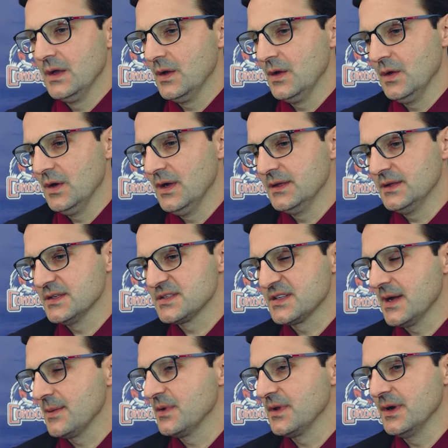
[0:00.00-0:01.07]
You know, at this
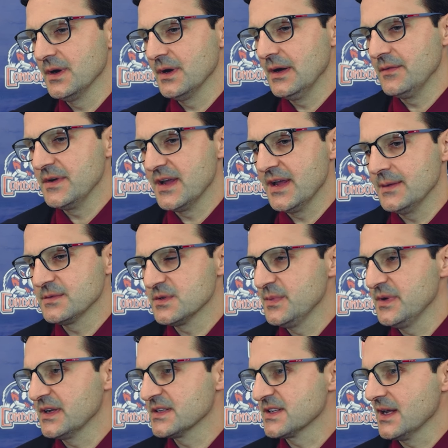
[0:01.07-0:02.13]
time of the year, every game is the
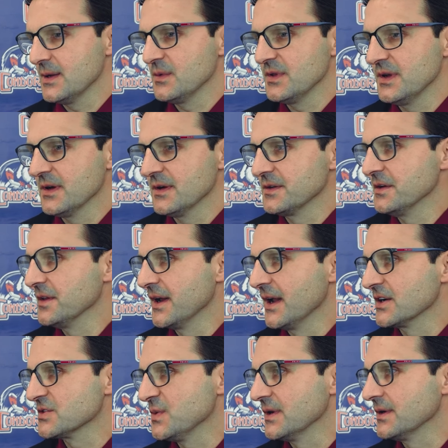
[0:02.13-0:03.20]
biggest game of the year until the
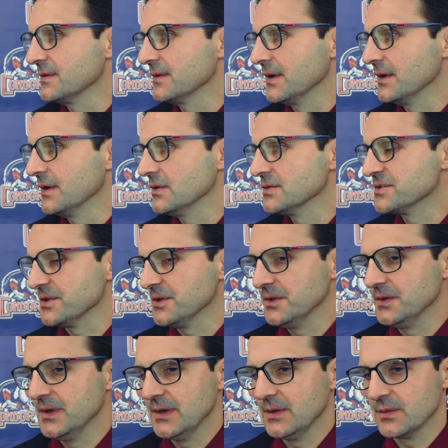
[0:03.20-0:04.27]
next one. You know, so
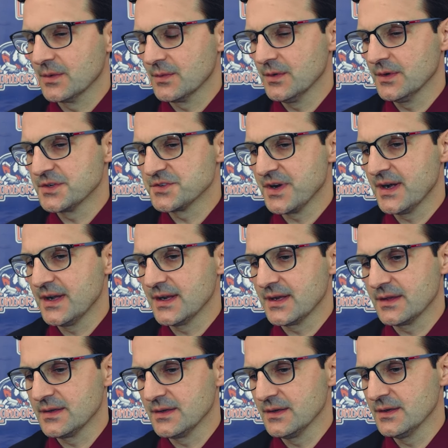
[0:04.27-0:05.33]
we're really trying
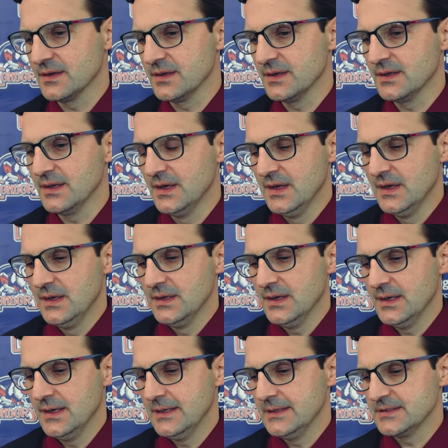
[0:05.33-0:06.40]

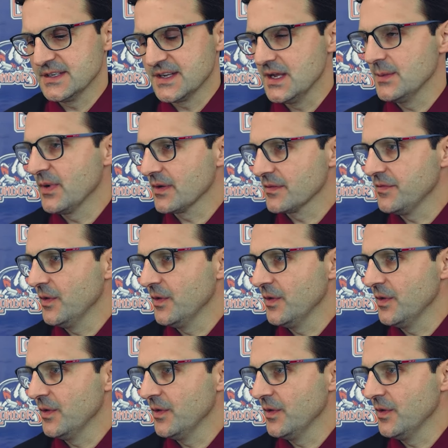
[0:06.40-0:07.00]
to keep our